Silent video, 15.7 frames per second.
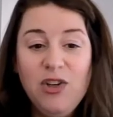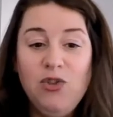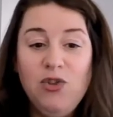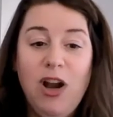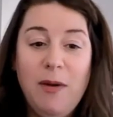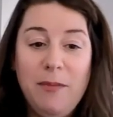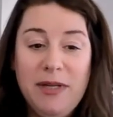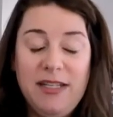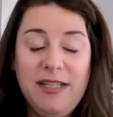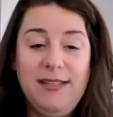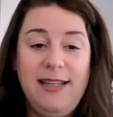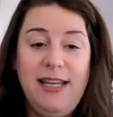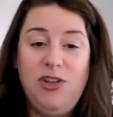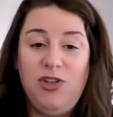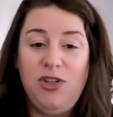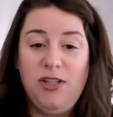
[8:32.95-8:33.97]

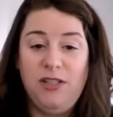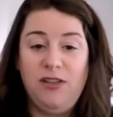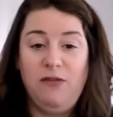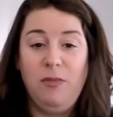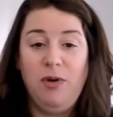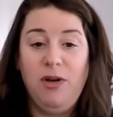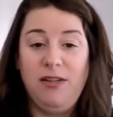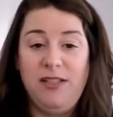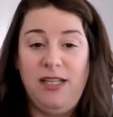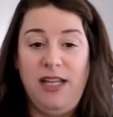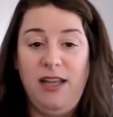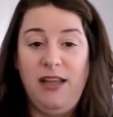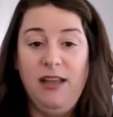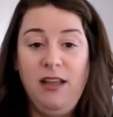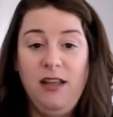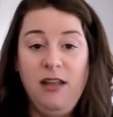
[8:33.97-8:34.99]
dramatizations of mercy.